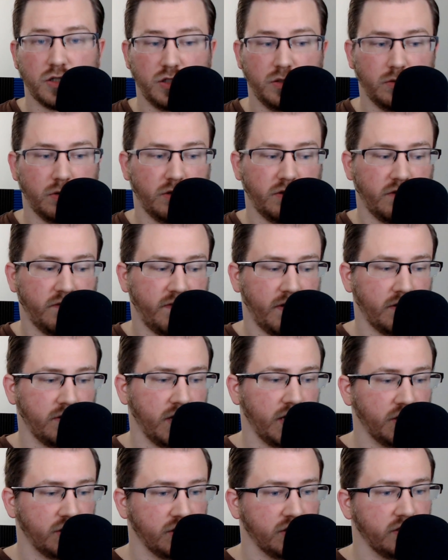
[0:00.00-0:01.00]
You learn the
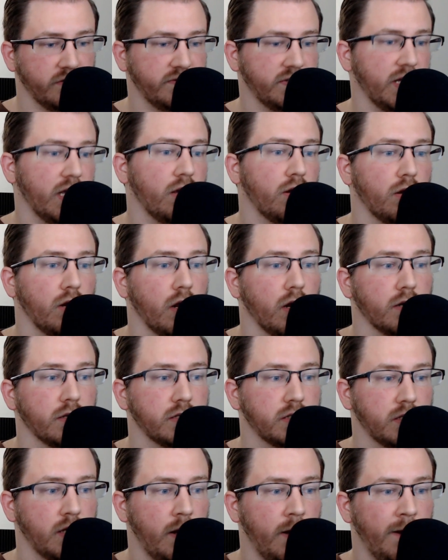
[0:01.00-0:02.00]
foundations of sacred
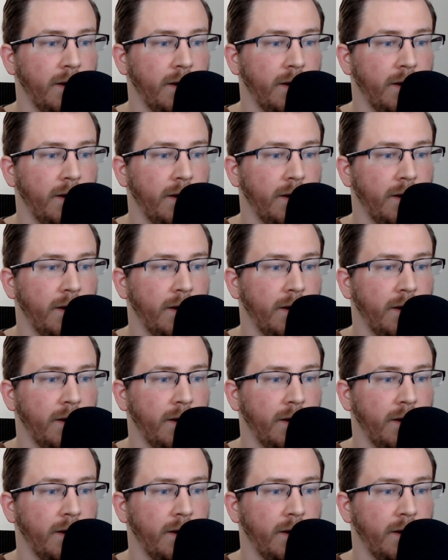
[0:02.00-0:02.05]
arts,